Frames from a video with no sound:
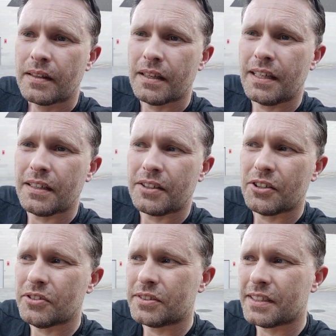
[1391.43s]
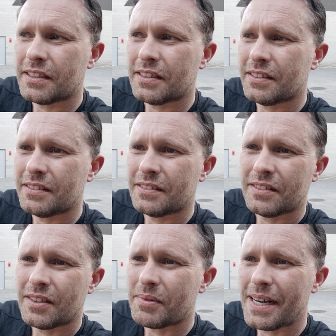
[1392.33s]
They get girls that are
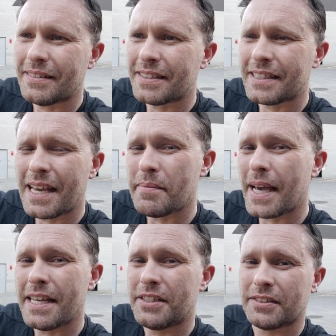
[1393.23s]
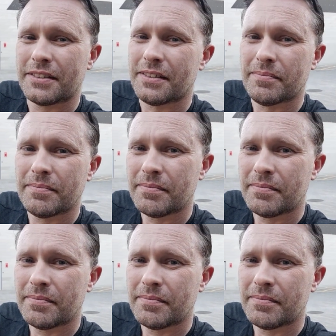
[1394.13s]
around the same age as them.